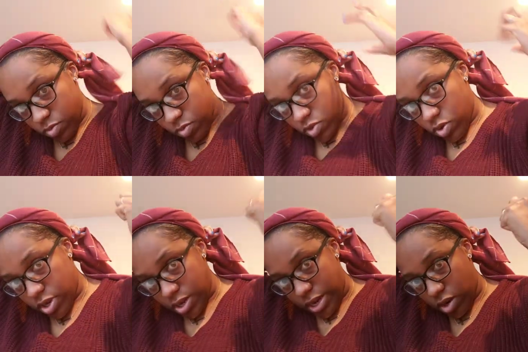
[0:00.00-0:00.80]
along with
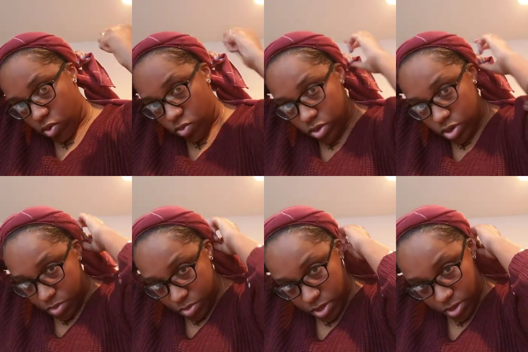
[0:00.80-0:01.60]
this one so it can
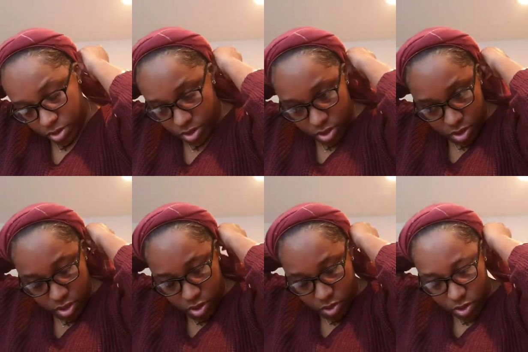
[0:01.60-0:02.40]
like hold it in
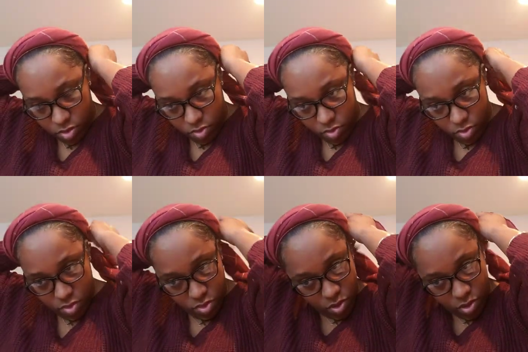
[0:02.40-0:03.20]
place.
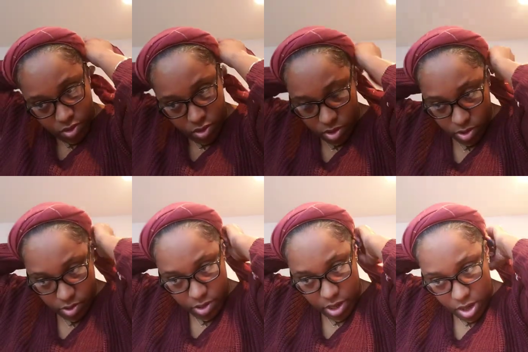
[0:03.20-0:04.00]
So
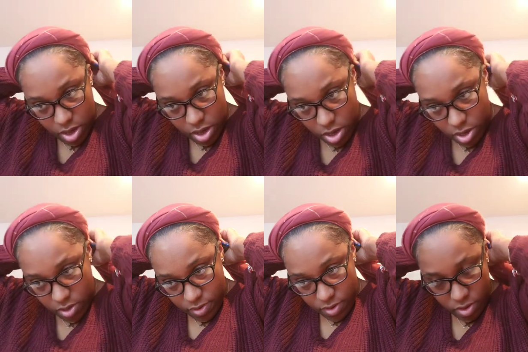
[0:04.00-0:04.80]
just
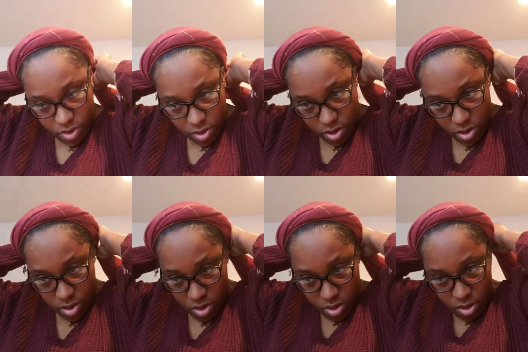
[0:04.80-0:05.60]
tie it
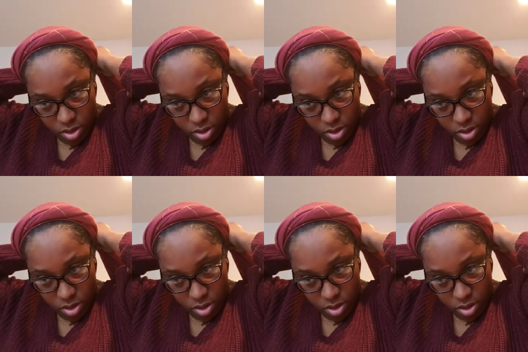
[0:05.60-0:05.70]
